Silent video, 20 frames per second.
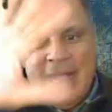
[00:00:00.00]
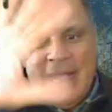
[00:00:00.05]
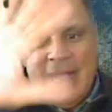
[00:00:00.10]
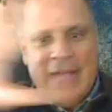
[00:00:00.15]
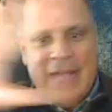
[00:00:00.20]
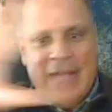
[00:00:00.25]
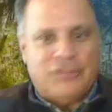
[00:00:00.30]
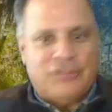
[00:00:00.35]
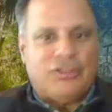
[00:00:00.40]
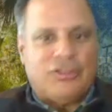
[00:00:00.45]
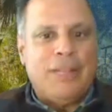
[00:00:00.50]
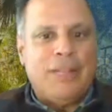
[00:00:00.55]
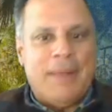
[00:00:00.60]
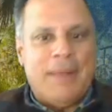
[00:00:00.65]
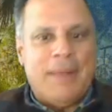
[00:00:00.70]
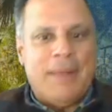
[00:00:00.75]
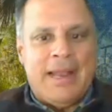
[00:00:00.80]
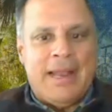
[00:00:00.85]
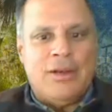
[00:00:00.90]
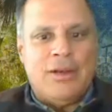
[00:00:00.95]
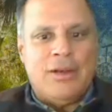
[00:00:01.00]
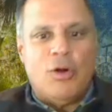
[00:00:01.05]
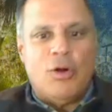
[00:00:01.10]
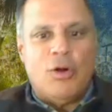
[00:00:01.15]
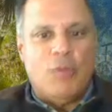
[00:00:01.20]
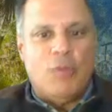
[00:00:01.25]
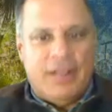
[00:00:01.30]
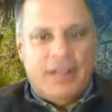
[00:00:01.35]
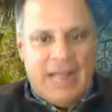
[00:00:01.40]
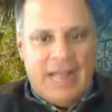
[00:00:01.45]
and sleep at night knowing
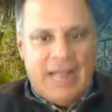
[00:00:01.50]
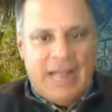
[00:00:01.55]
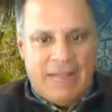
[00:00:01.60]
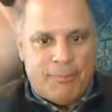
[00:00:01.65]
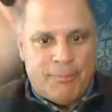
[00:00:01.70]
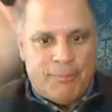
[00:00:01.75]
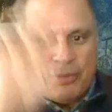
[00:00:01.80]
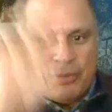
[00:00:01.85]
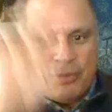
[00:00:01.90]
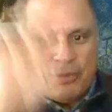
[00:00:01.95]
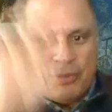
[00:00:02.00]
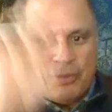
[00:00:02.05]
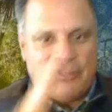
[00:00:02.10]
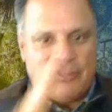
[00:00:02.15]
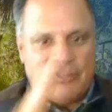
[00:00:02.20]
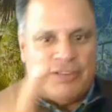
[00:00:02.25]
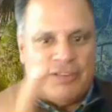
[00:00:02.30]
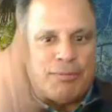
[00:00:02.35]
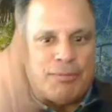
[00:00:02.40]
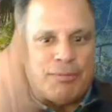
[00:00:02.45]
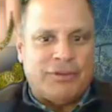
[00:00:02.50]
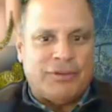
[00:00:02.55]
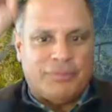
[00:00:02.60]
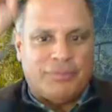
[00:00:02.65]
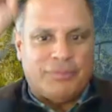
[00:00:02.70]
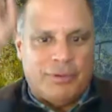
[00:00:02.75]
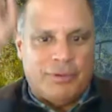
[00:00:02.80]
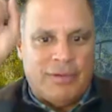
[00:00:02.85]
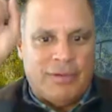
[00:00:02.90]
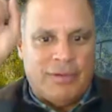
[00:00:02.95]
we're going to have protection of
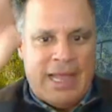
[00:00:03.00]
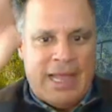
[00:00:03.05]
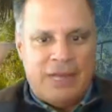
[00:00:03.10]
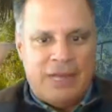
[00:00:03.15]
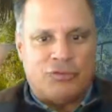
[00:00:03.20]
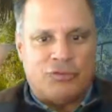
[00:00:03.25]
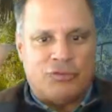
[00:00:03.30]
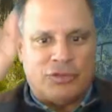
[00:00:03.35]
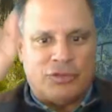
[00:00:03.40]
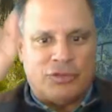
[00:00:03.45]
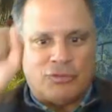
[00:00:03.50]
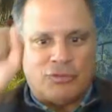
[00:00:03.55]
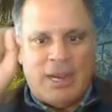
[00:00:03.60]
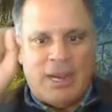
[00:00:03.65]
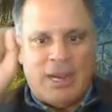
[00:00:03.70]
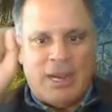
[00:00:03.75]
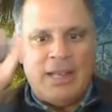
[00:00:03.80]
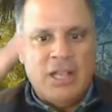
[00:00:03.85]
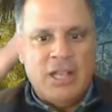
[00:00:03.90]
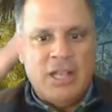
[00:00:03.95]
principal and interest, right?